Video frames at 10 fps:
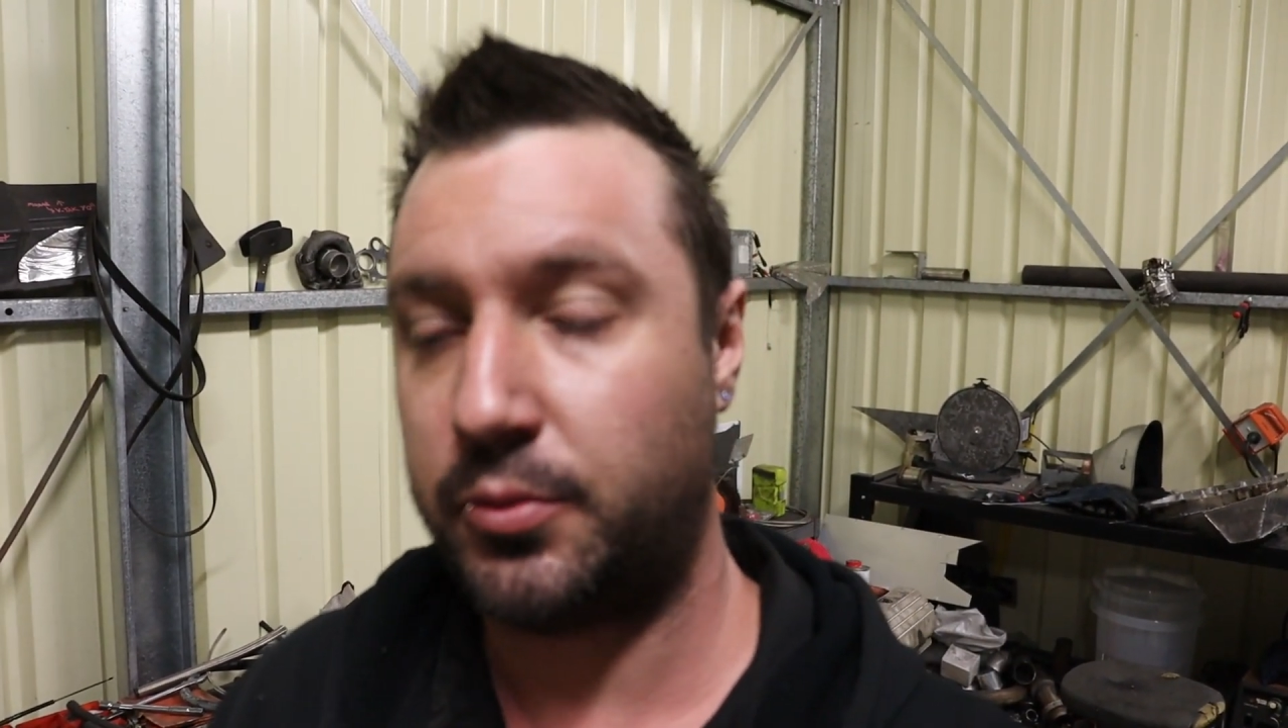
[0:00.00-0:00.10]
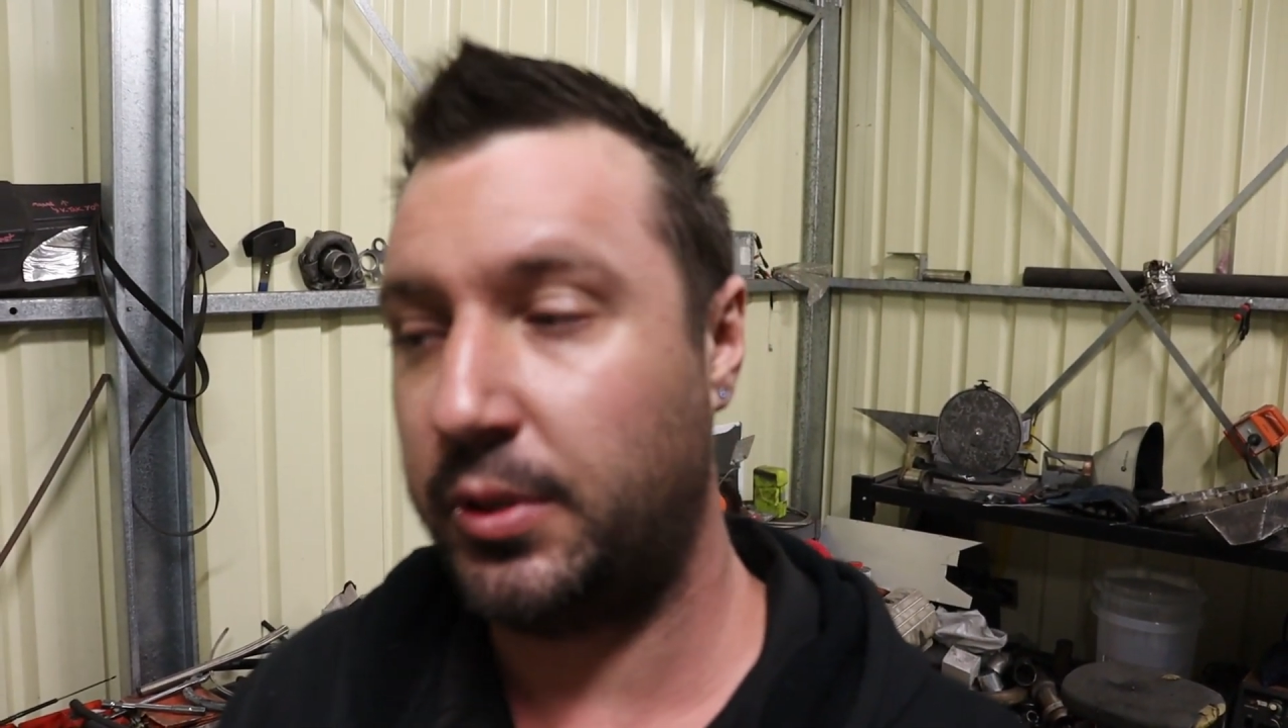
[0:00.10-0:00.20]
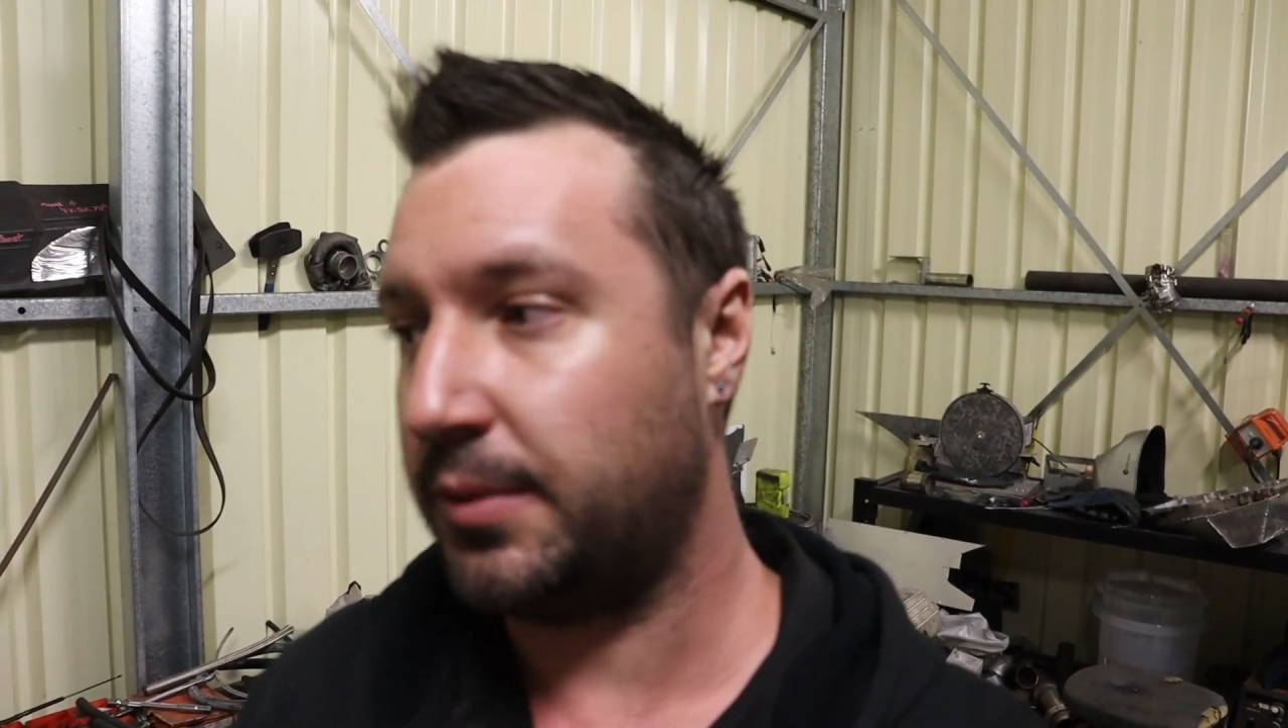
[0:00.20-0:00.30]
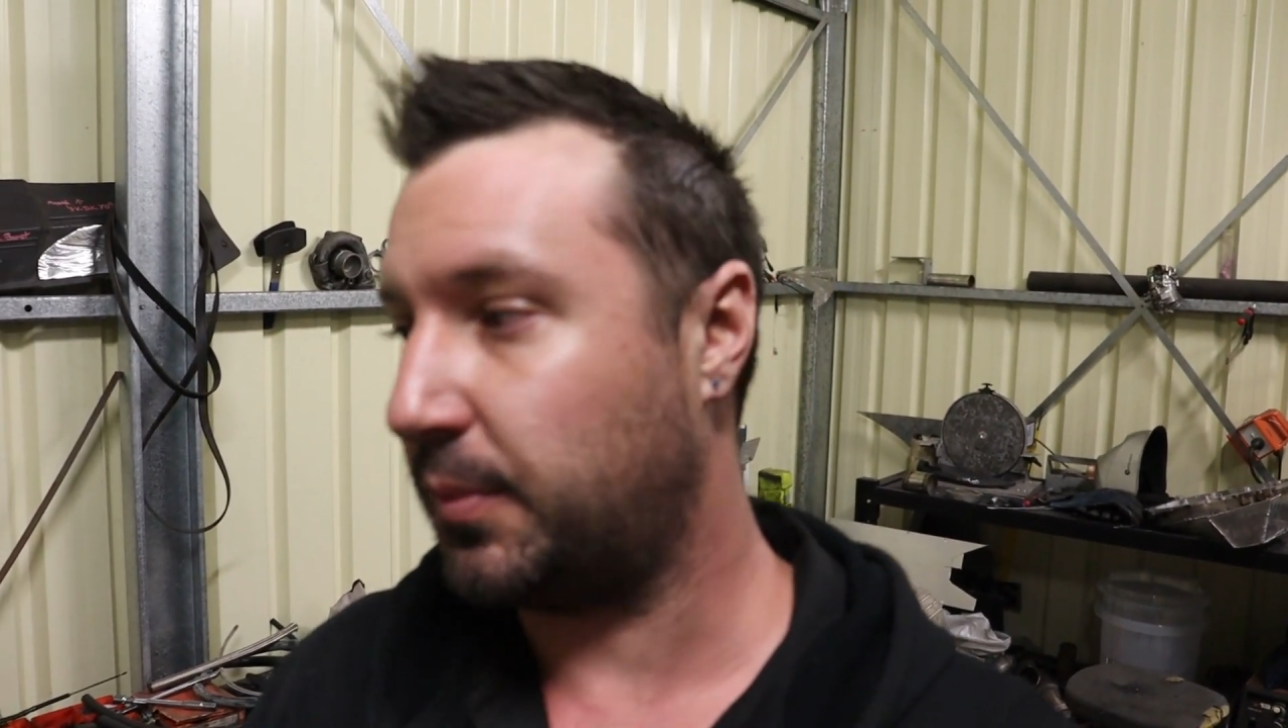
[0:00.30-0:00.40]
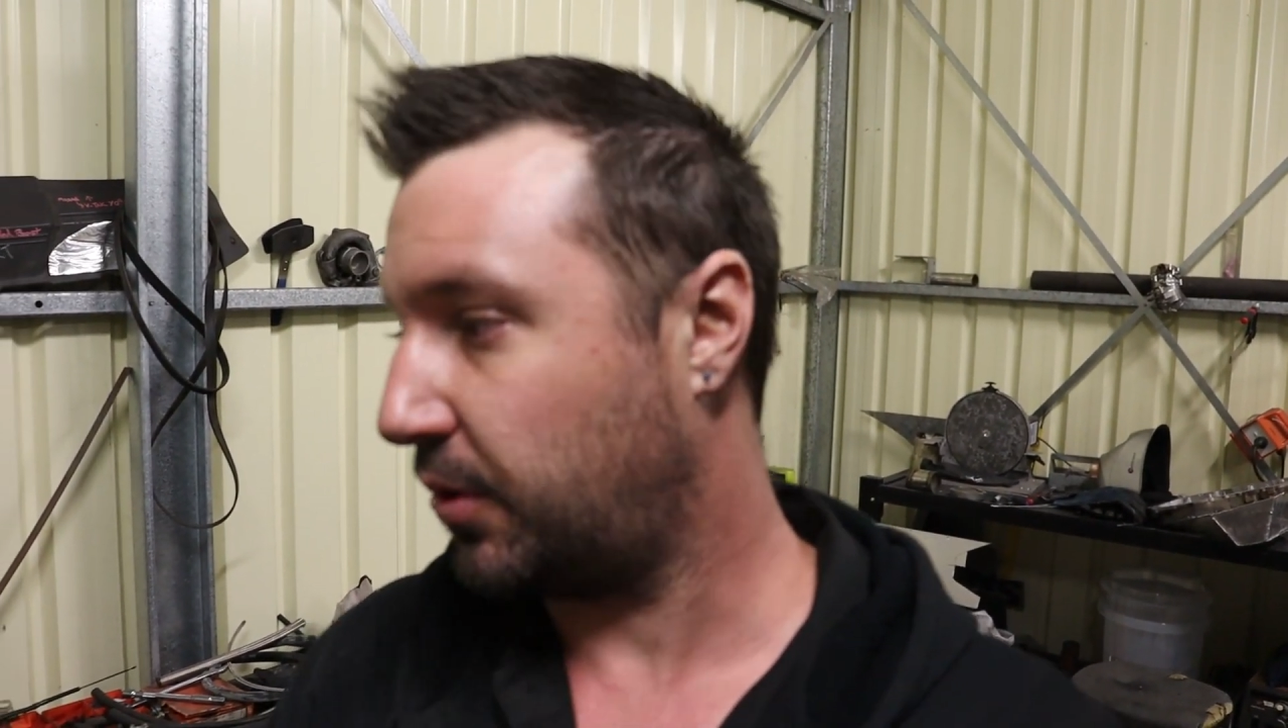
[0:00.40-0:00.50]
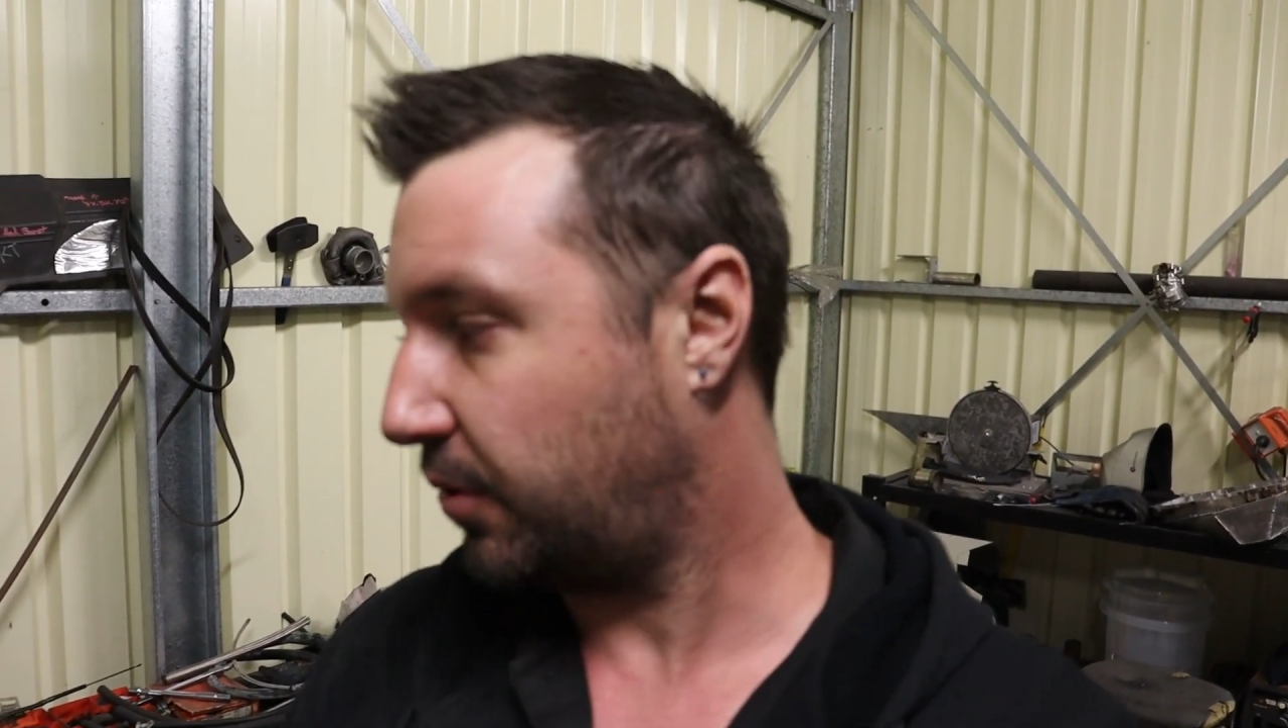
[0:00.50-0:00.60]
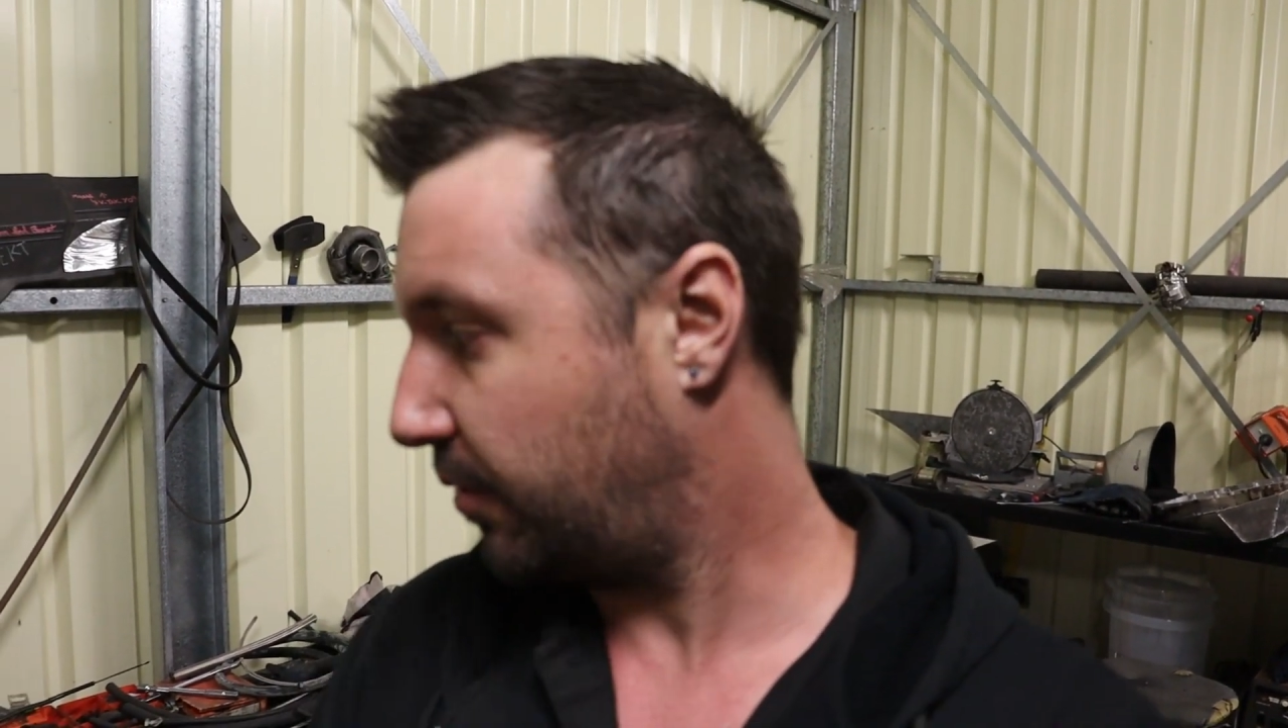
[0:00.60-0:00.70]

week but